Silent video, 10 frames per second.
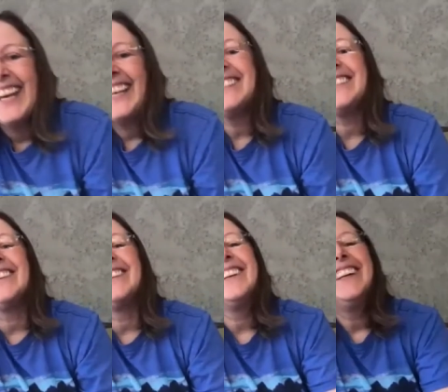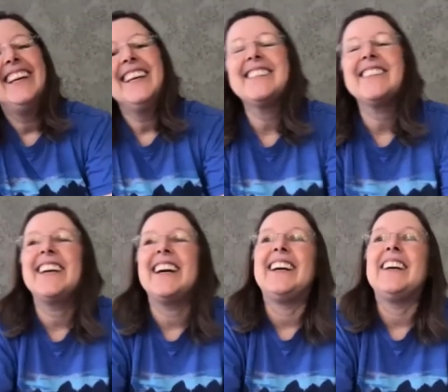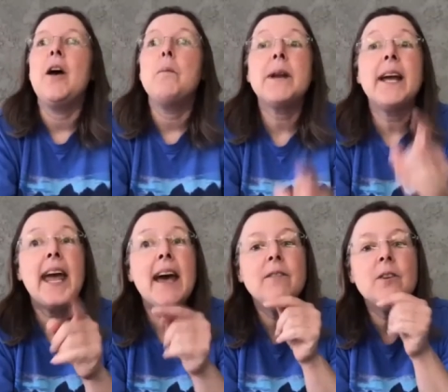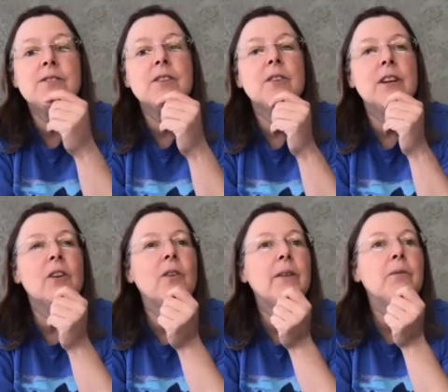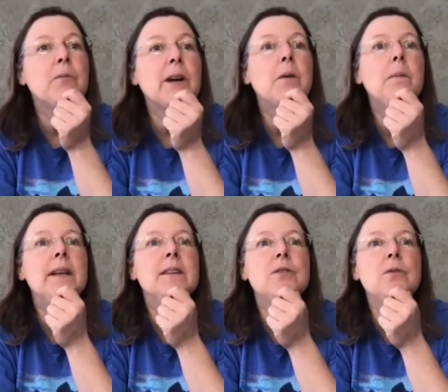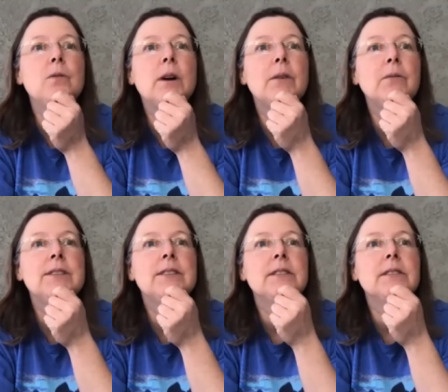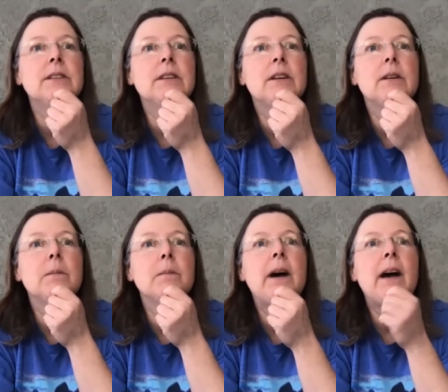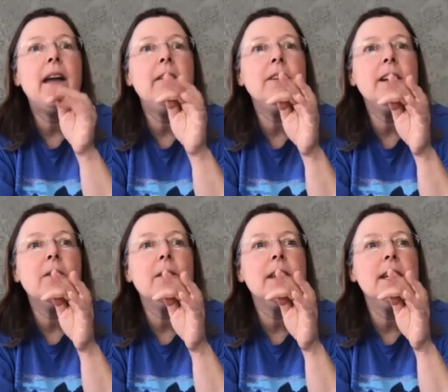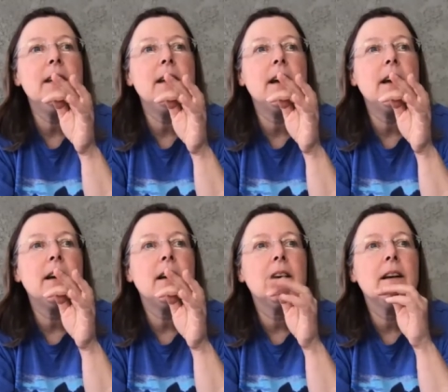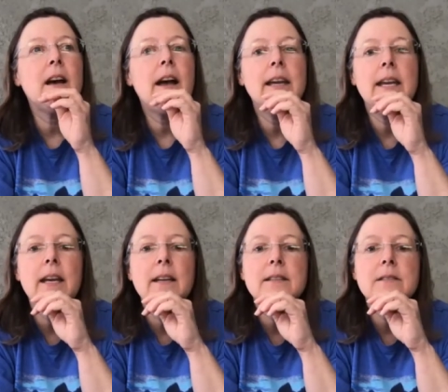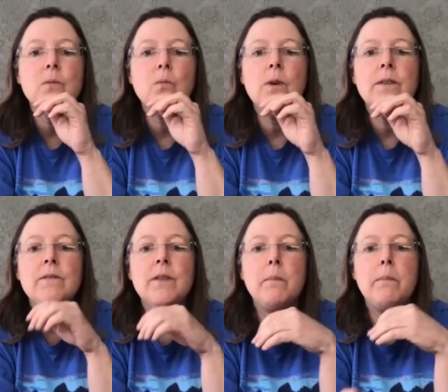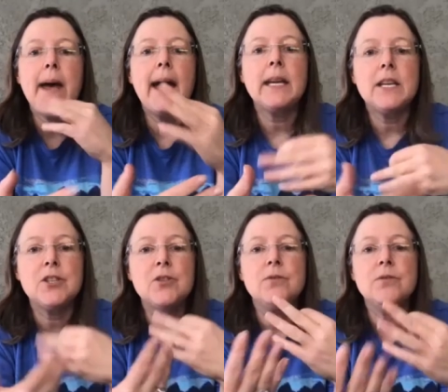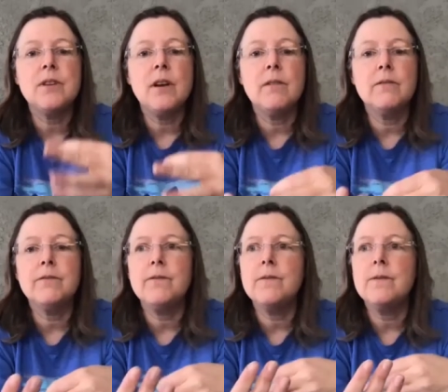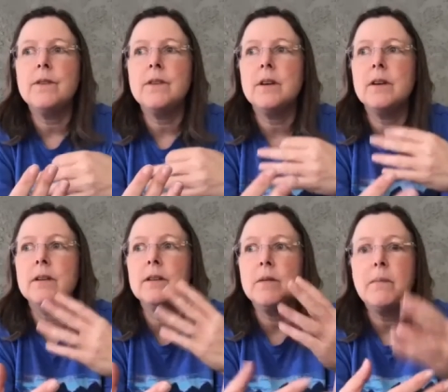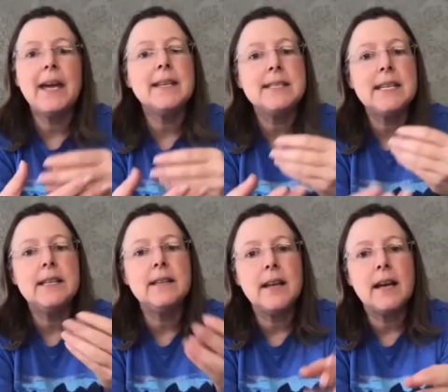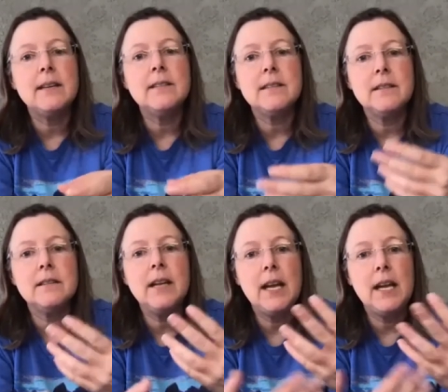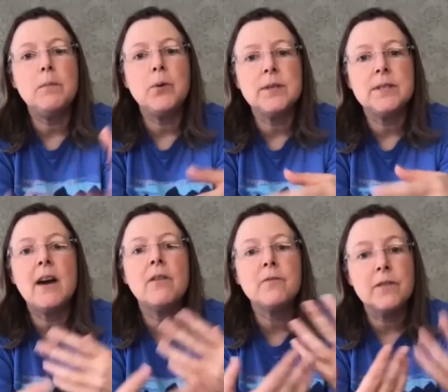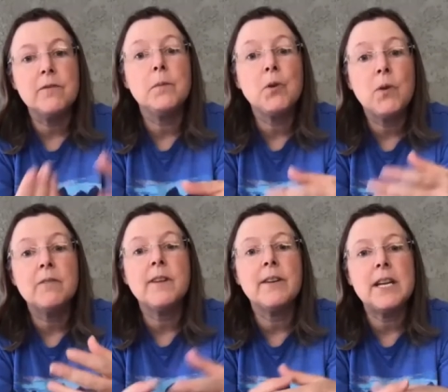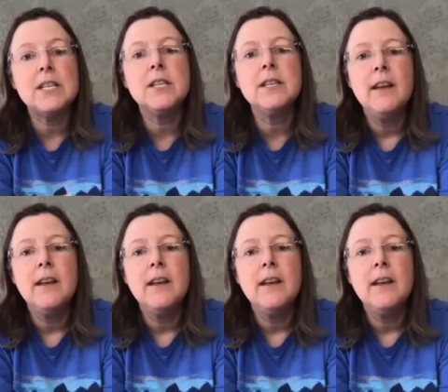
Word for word: so yeah. But I have also, you know, I would recommend too, I recently every now and then I get one of the back issues of the magazine that Eddie puts out for the Film Noir Foundation.